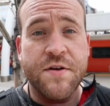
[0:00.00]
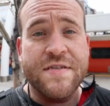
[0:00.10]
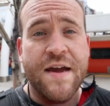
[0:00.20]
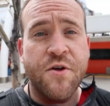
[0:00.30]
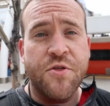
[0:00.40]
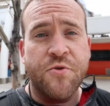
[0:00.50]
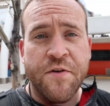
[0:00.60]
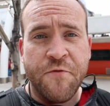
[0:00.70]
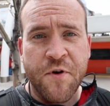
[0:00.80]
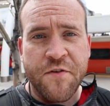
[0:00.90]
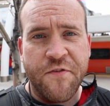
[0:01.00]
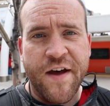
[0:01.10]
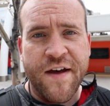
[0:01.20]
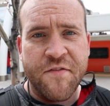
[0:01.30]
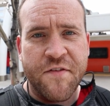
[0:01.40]
So it is now
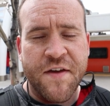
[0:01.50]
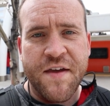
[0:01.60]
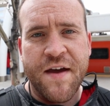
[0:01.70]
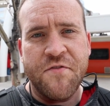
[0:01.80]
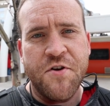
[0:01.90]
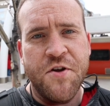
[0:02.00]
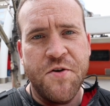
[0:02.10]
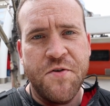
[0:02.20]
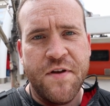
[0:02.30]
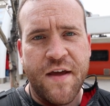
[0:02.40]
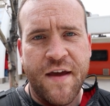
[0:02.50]
3:45 in the afternoon,